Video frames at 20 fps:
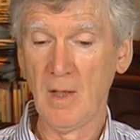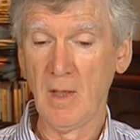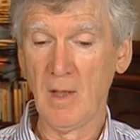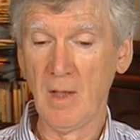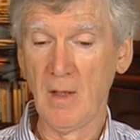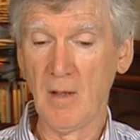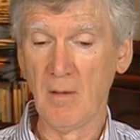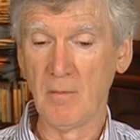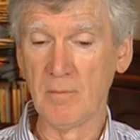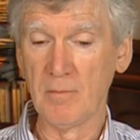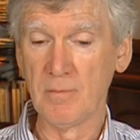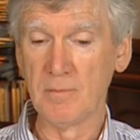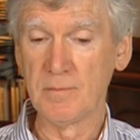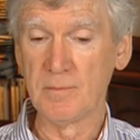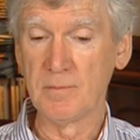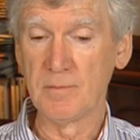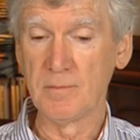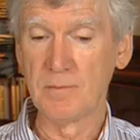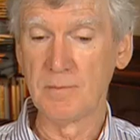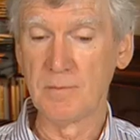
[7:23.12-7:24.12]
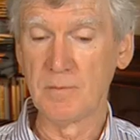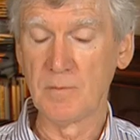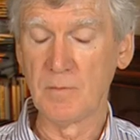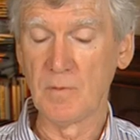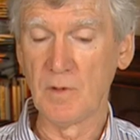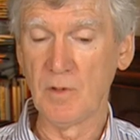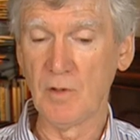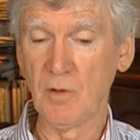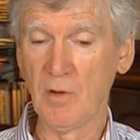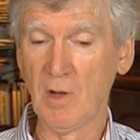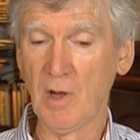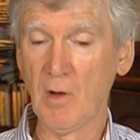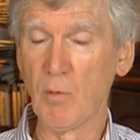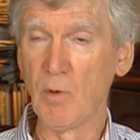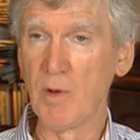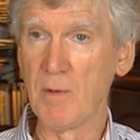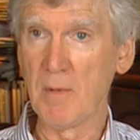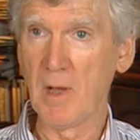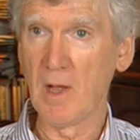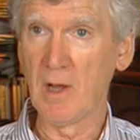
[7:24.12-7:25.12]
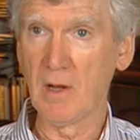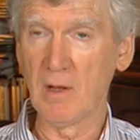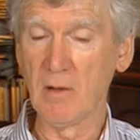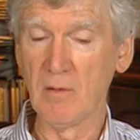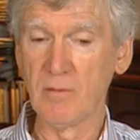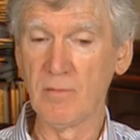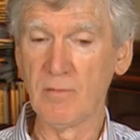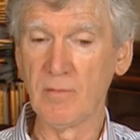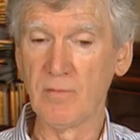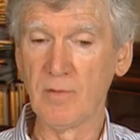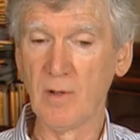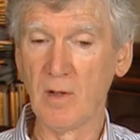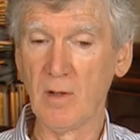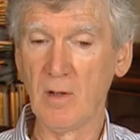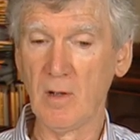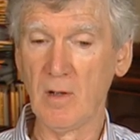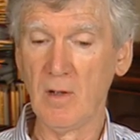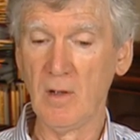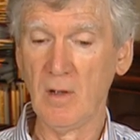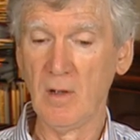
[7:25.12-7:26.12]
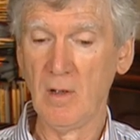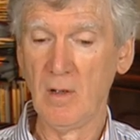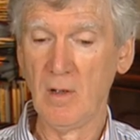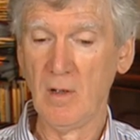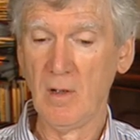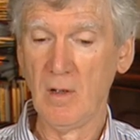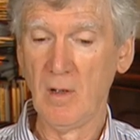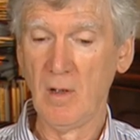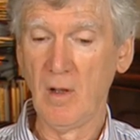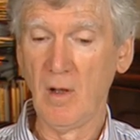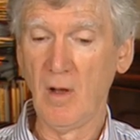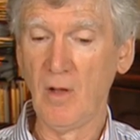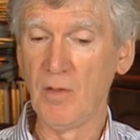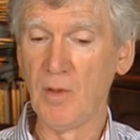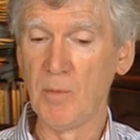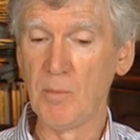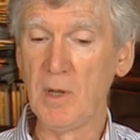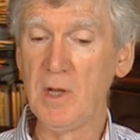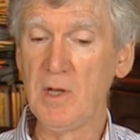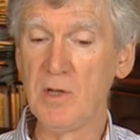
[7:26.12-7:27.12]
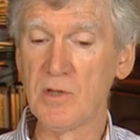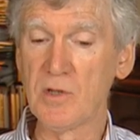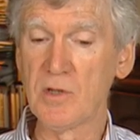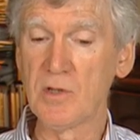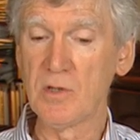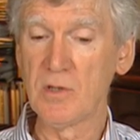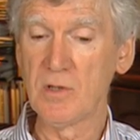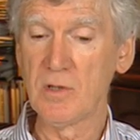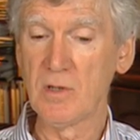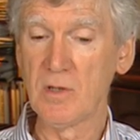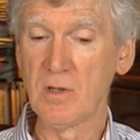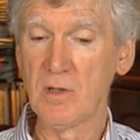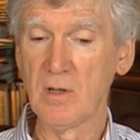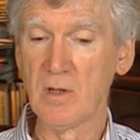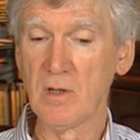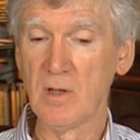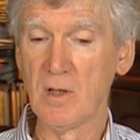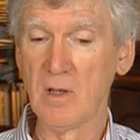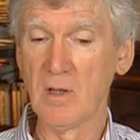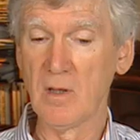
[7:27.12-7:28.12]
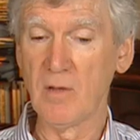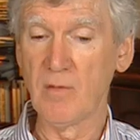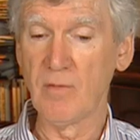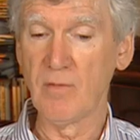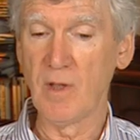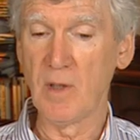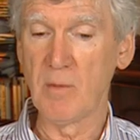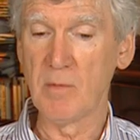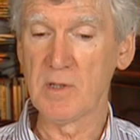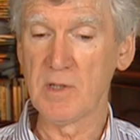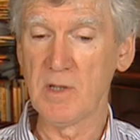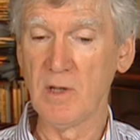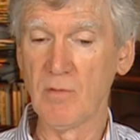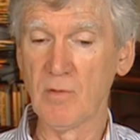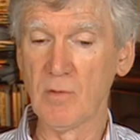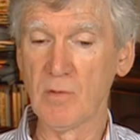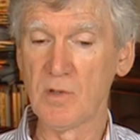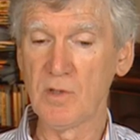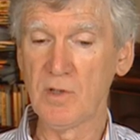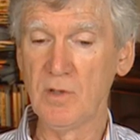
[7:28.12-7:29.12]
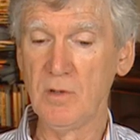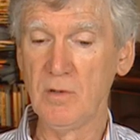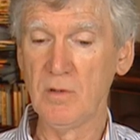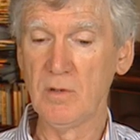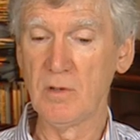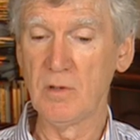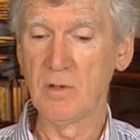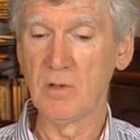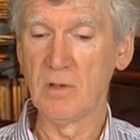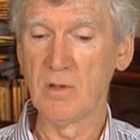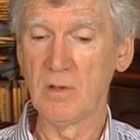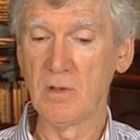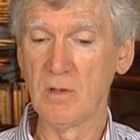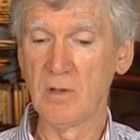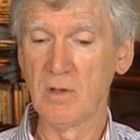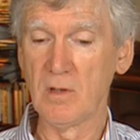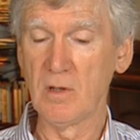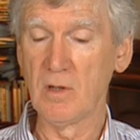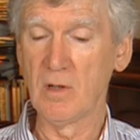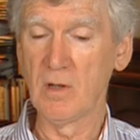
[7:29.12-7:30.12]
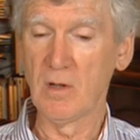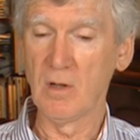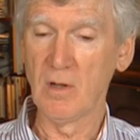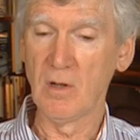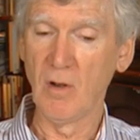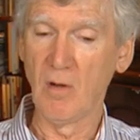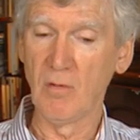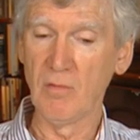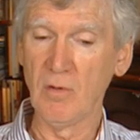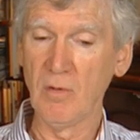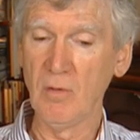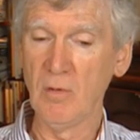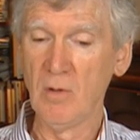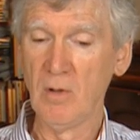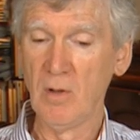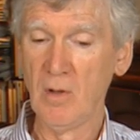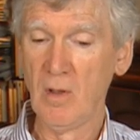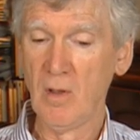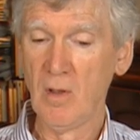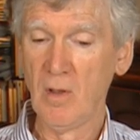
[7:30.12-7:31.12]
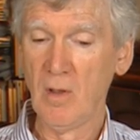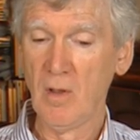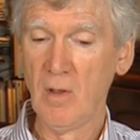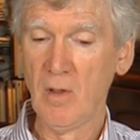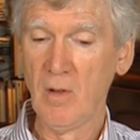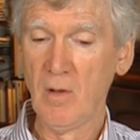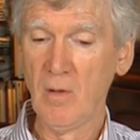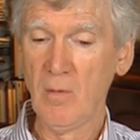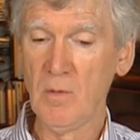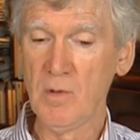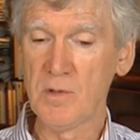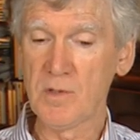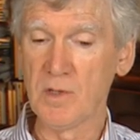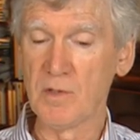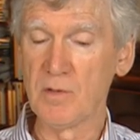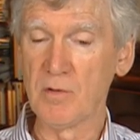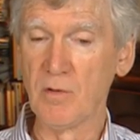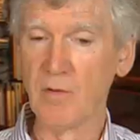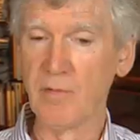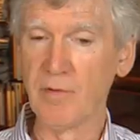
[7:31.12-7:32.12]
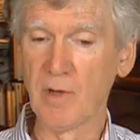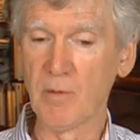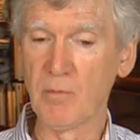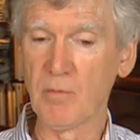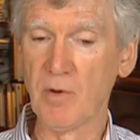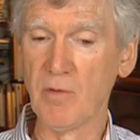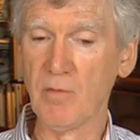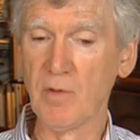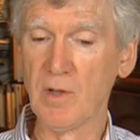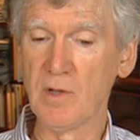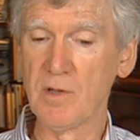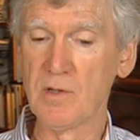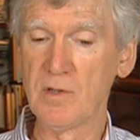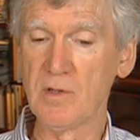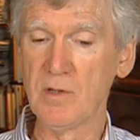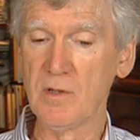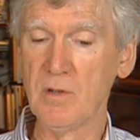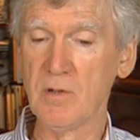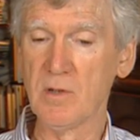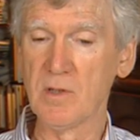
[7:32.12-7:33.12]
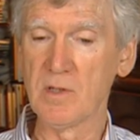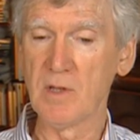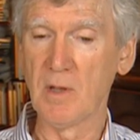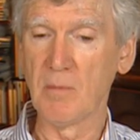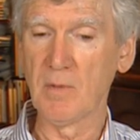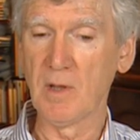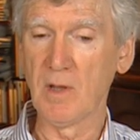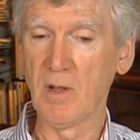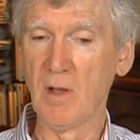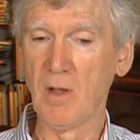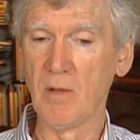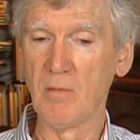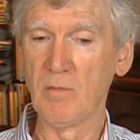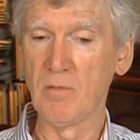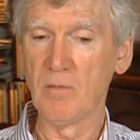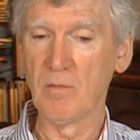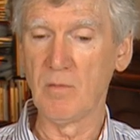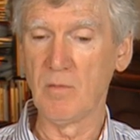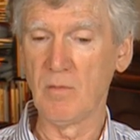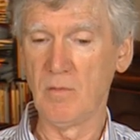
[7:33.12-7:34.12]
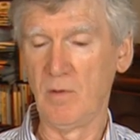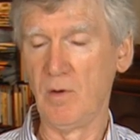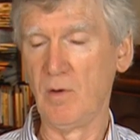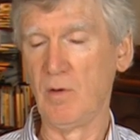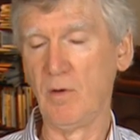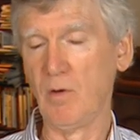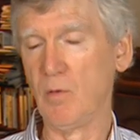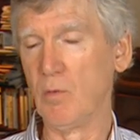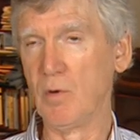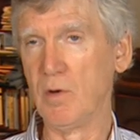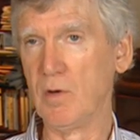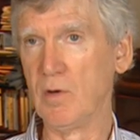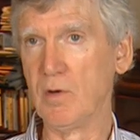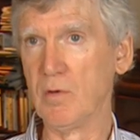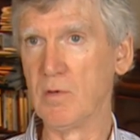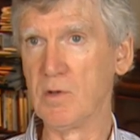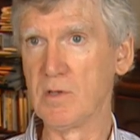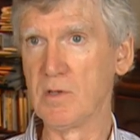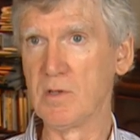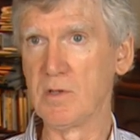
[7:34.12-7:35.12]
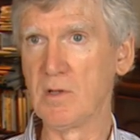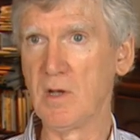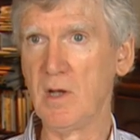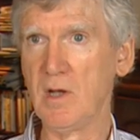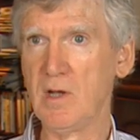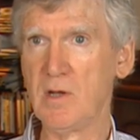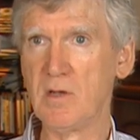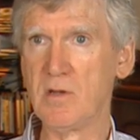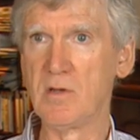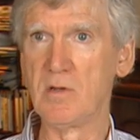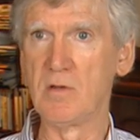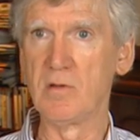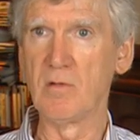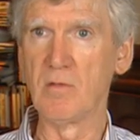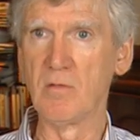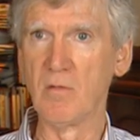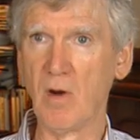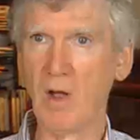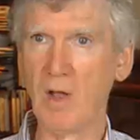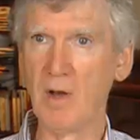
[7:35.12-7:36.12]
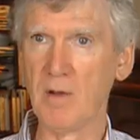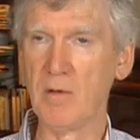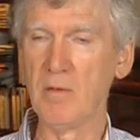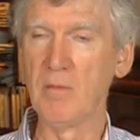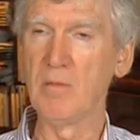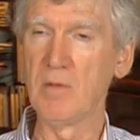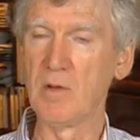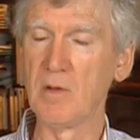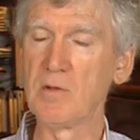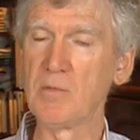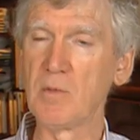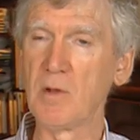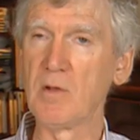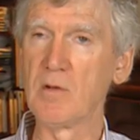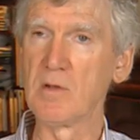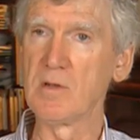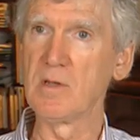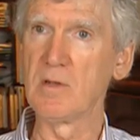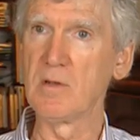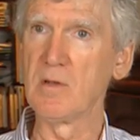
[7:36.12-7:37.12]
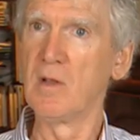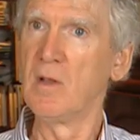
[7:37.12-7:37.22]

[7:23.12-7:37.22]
Doing a remake of On the Beach, the famous Neville Shute novel, was a terrific privilege too, and something you wouldn't do as a stage writer. It's because